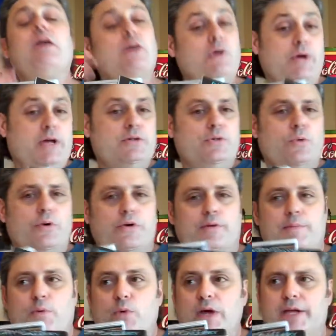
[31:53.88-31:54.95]
I'll go ahead and order
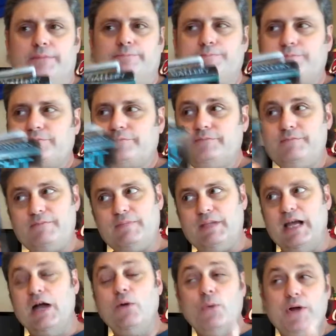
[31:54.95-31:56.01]
them and wait.
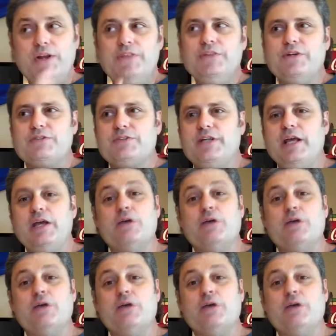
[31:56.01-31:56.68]
I went in there today.